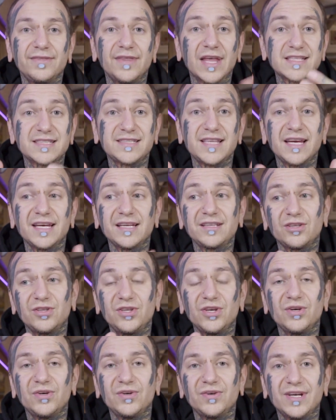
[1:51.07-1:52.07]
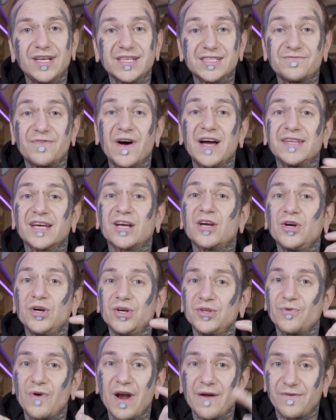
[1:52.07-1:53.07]
Next thing to do is find a
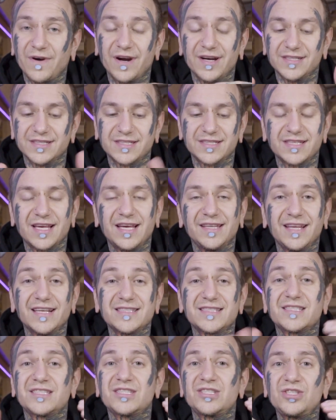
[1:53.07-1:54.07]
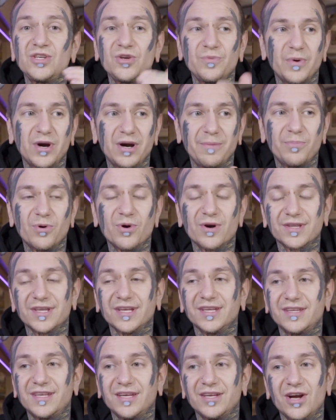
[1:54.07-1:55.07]
good reference, and that's super
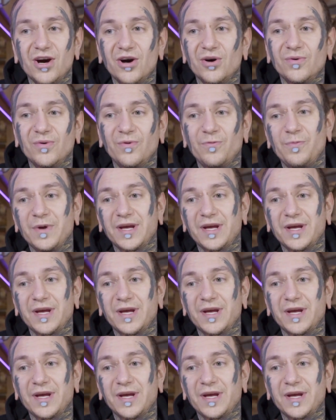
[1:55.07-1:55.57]
important, you know,